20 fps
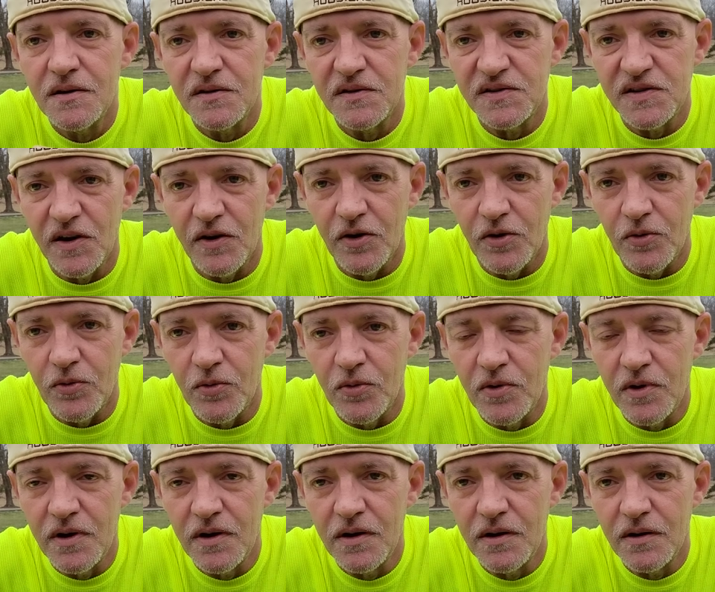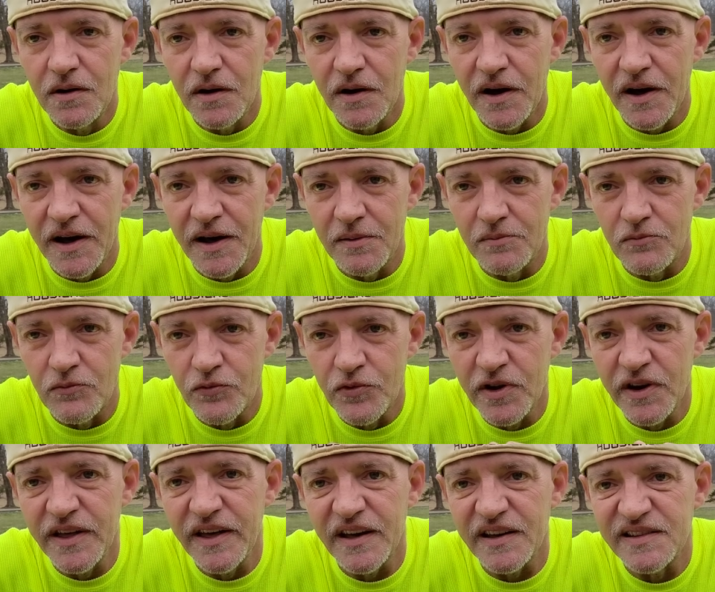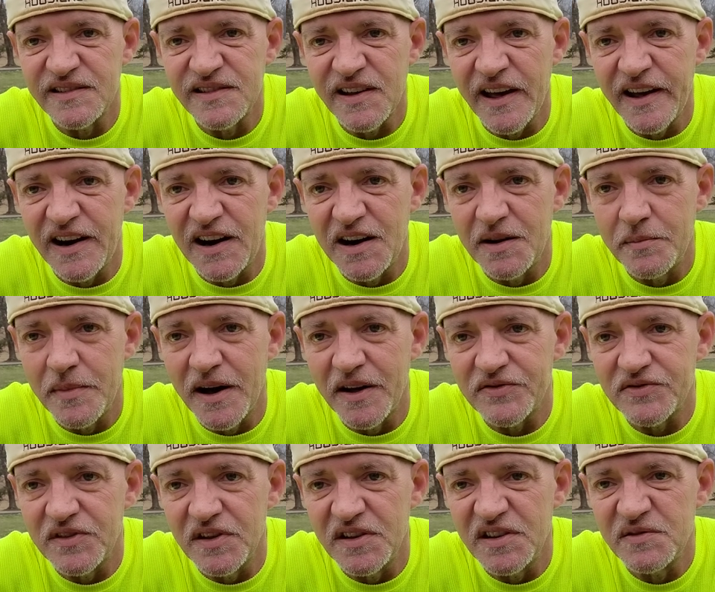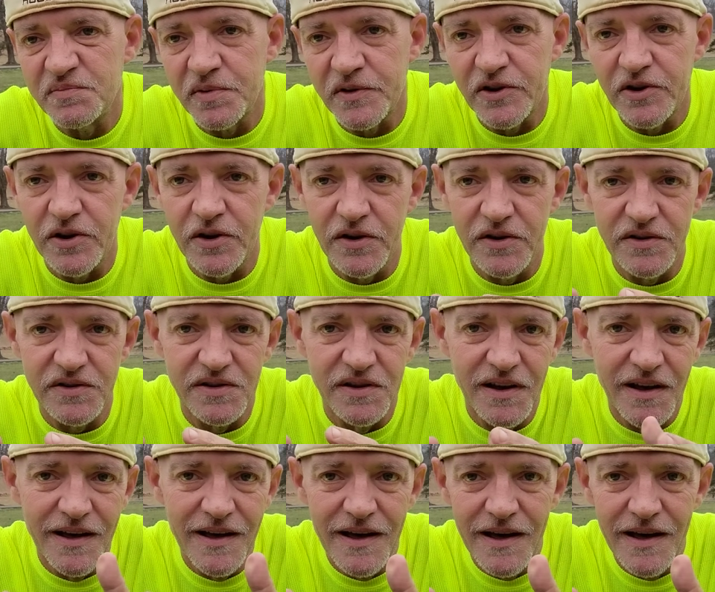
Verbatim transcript: So I am really excited about this because,